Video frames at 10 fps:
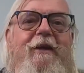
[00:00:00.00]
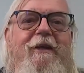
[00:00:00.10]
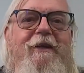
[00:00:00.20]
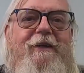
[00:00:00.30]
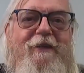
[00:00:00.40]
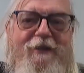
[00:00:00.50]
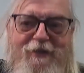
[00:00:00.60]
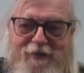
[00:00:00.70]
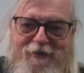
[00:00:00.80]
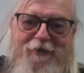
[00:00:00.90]
I had done it, and he
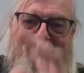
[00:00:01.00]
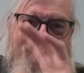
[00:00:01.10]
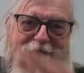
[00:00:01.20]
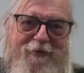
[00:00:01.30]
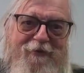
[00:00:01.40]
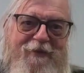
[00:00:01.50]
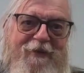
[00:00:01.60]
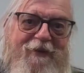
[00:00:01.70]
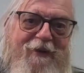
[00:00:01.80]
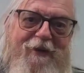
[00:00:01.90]
let it go. So
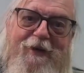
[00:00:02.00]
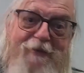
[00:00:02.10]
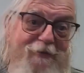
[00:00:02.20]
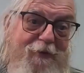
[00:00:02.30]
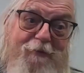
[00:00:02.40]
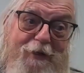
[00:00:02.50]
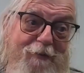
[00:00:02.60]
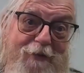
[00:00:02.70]
I'd still been in